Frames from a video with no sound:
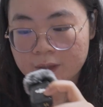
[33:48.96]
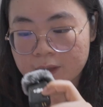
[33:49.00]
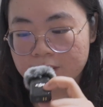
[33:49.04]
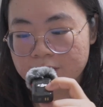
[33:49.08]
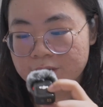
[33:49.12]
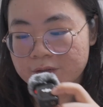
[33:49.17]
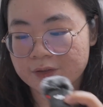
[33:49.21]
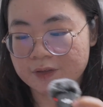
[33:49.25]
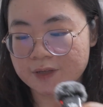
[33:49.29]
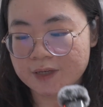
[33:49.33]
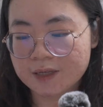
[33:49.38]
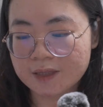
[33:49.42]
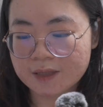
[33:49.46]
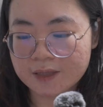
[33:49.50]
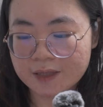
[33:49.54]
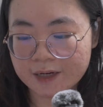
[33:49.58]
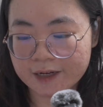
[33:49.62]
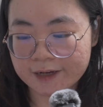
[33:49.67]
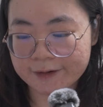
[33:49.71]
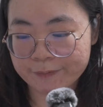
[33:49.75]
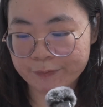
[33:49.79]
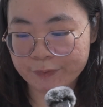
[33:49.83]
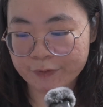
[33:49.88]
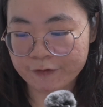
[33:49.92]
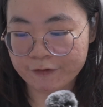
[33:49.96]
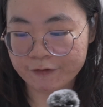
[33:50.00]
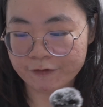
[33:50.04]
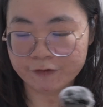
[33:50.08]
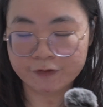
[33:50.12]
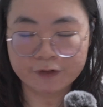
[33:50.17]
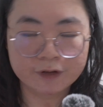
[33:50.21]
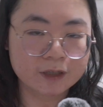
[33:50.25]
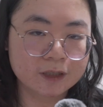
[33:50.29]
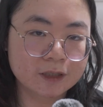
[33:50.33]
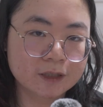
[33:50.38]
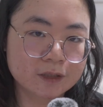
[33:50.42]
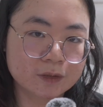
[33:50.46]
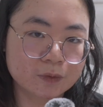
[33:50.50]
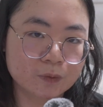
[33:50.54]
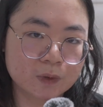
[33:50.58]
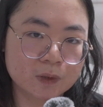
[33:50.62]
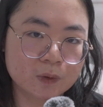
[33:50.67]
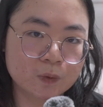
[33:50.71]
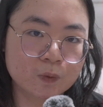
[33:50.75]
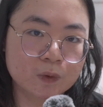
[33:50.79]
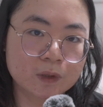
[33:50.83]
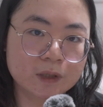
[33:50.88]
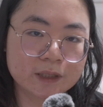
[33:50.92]
A thing that I preferred
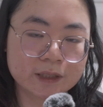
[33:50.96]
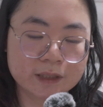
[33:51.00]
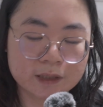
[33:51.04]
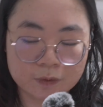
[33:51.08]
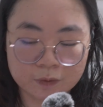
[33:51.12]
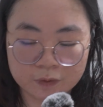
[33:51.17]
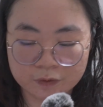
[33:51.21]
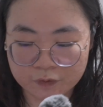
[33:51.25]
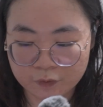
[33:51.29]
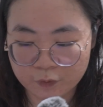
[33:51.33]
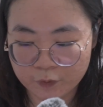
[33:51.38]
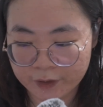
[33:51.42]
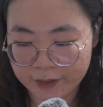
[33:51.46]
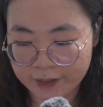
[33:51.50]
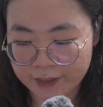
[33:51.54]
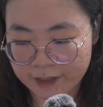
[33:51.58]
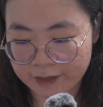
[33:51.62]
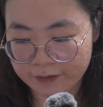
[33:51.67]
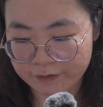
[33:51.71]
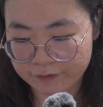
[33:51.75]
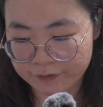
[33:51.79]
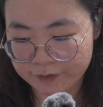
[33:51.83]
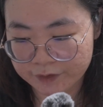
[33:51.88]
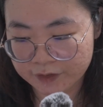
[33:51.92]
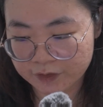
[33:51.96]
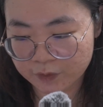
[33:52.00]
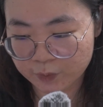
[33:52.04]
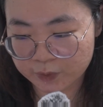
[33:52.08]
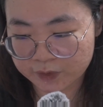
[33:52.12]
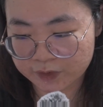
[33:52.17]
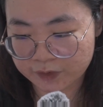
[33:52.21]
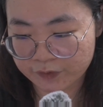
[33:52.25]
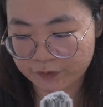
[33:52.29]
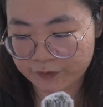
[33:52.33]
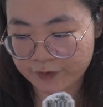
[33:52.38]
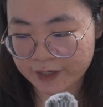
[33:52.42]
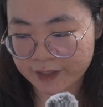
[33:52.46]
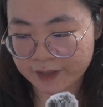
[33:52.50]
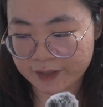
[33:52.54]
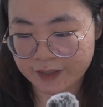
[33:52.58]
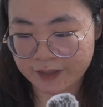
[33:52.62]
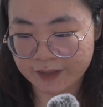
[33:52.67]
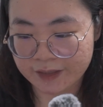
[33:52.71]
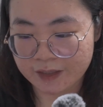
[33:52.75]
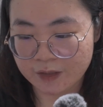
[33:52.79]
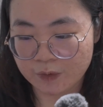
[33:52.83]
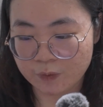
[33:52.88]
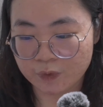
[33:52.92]
when working with White Canvas was the fact
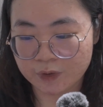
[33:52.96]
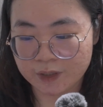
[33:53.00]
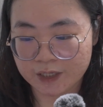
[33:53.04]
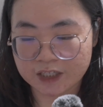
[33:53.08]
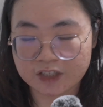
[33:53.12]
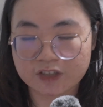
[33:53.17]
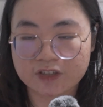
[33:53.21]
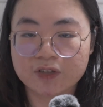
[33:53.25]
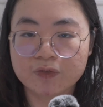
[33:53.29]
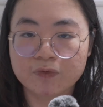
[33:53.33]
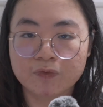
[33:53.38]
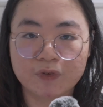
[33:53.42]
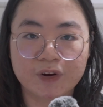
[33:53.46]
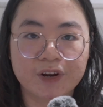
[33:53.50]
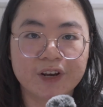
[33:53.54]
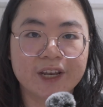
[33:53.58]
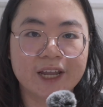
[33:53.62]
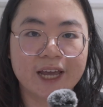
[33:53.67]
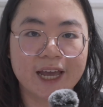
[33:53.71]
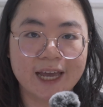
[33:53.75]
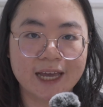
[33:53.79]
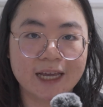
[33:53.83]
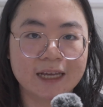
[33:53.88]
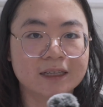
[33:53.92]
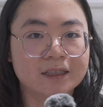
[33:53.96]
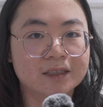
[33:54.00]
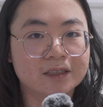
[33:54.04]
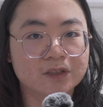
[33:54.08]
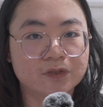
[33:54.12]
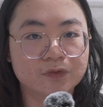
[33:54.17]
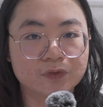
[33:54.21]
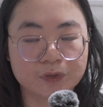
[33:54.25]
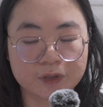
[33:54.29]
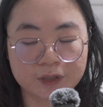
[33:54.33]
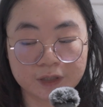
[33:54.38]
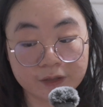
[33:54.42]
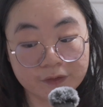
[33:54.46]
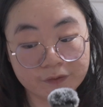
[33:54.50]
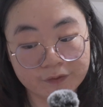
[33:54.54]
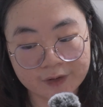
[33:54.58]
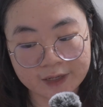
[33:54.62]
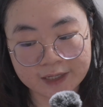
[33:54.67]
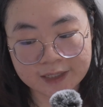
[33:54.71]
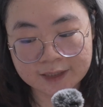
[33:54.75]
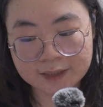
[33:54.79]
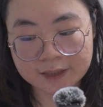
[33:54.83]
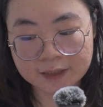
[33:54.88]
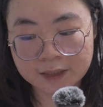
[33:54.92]
that they would actually run ads for the
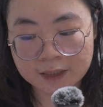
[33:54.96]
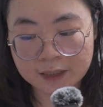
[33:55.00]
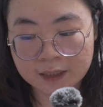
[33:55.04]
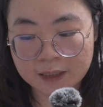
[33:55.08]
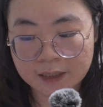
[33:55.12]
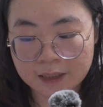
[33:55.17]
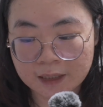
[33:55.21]
event,